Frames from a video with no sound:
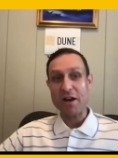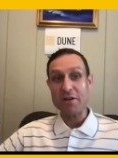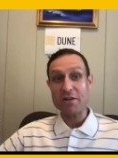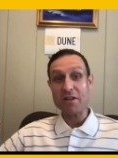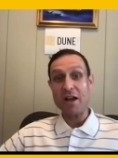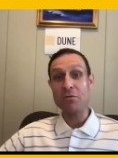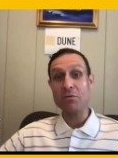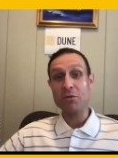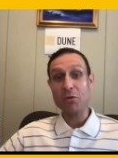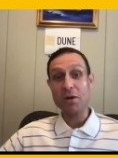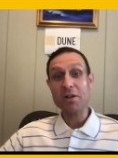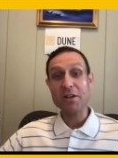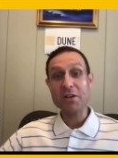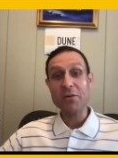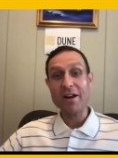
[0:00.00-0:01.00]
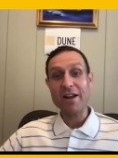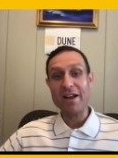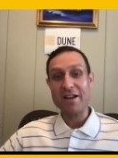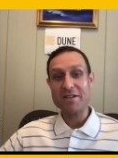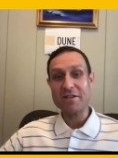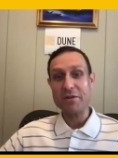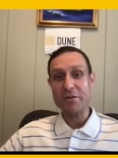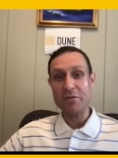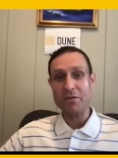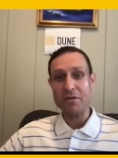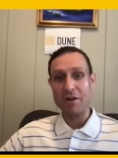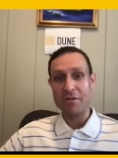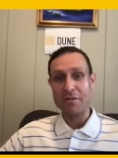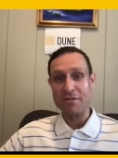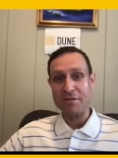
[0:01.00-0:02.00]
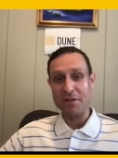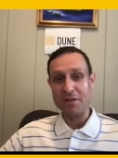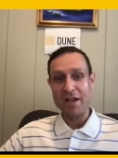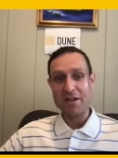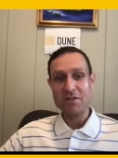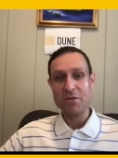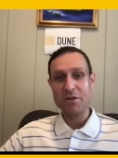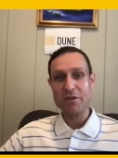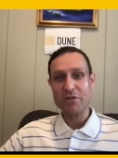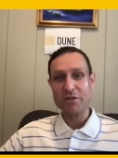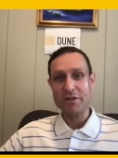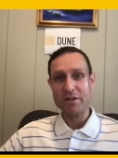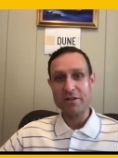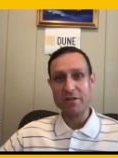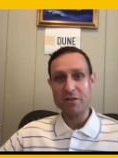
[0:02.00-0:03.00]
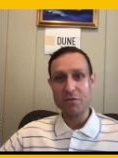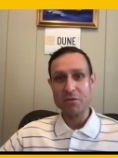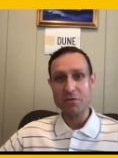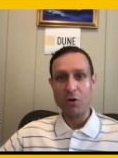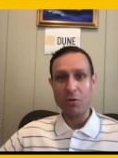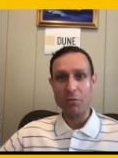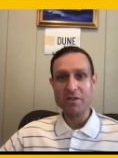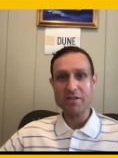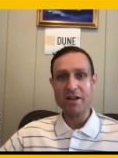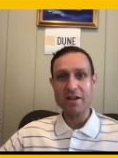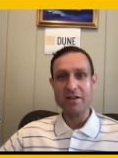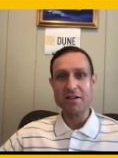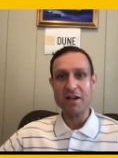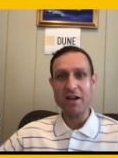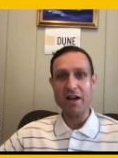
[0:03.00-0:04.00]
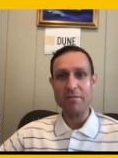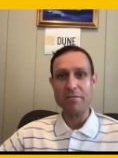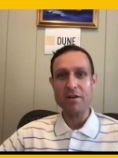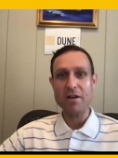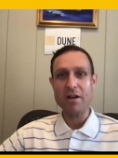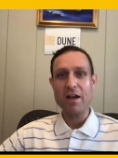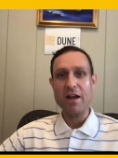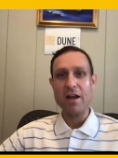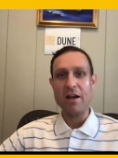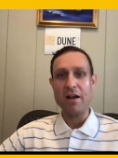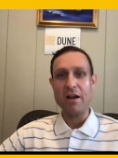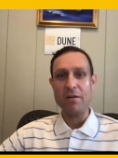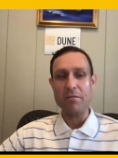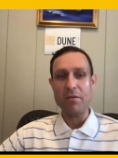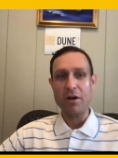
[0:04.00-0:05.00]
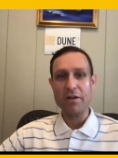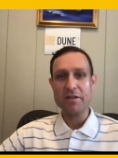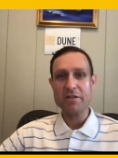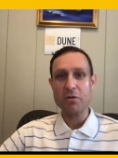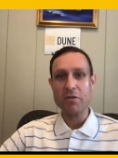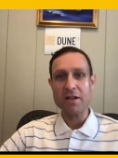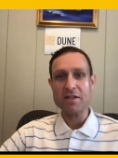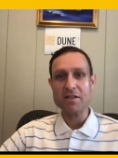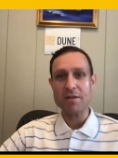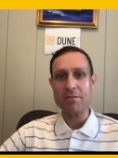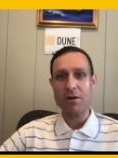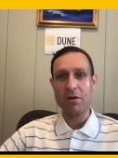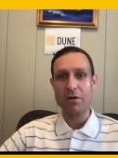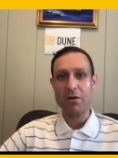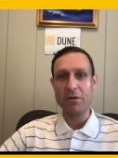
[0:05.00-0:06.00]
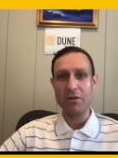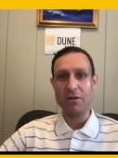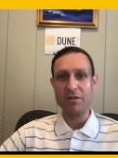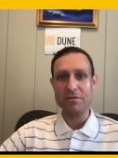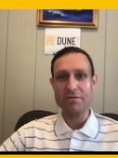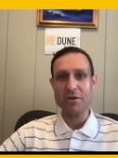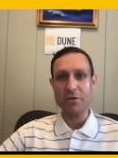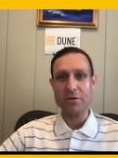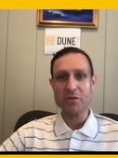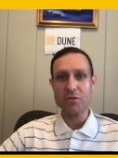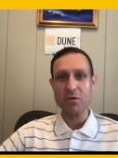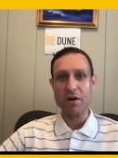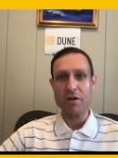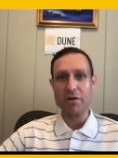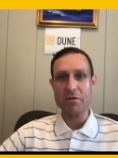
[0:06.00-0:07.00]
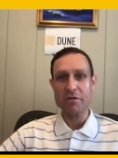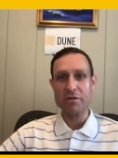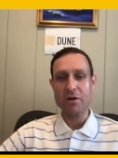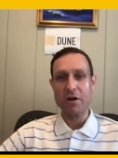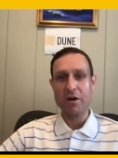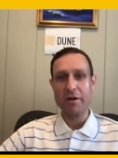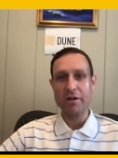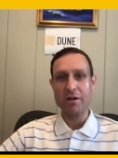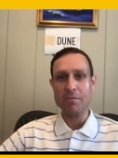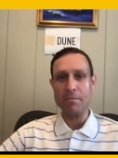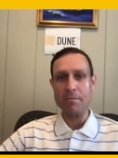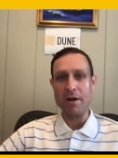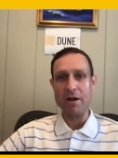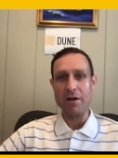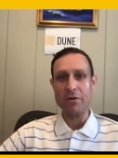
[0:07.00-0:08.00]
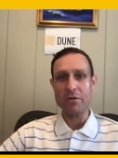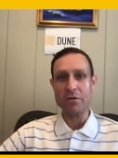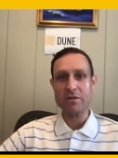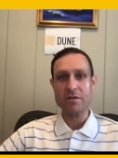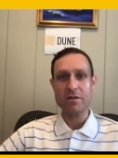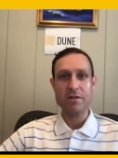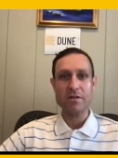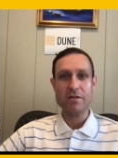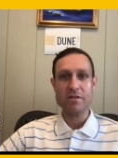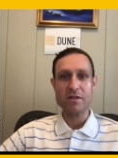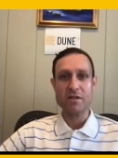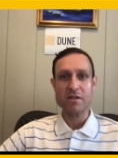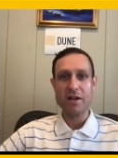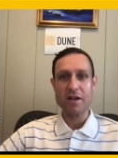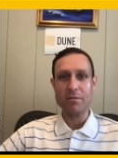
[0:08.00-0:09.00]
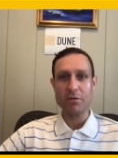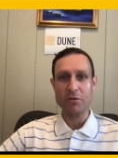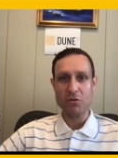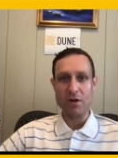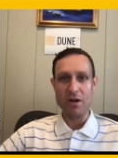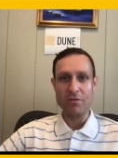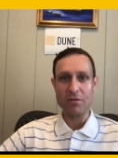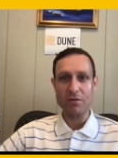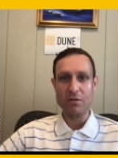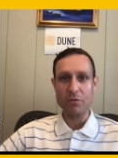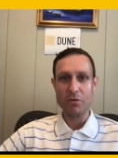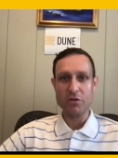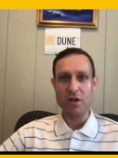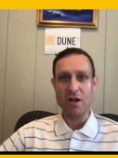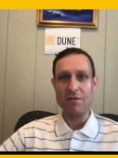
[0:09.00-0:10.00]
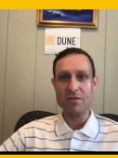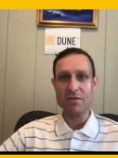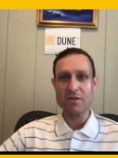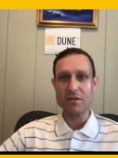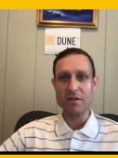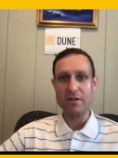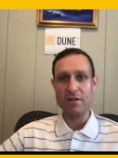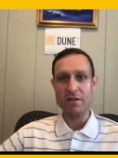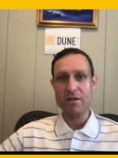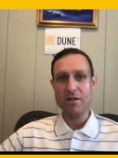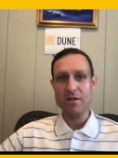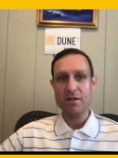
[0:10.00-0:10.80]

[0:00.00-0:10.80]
I quickly want to ask you the last question here because we're almost out of time. Also in that same article in Focus Wire, you're talking about sustainable travel, which obviously